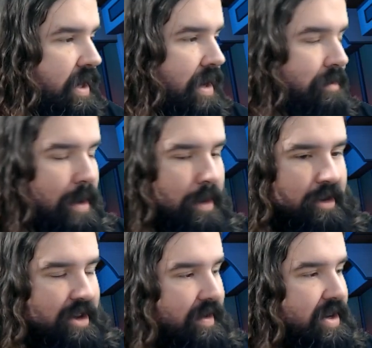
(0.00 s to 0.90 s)
B
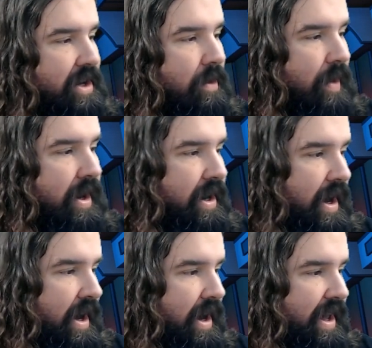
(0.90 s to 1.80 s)
Bird 1701.
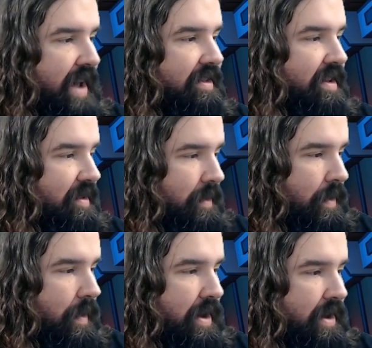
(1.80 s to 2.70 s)
Uh, yes, that's something
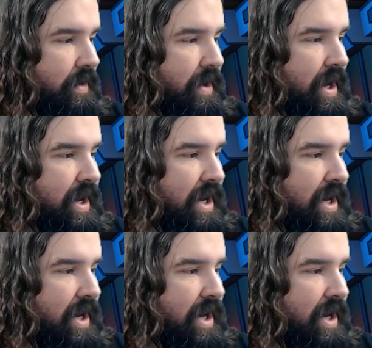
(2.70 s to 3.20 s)
we want to do.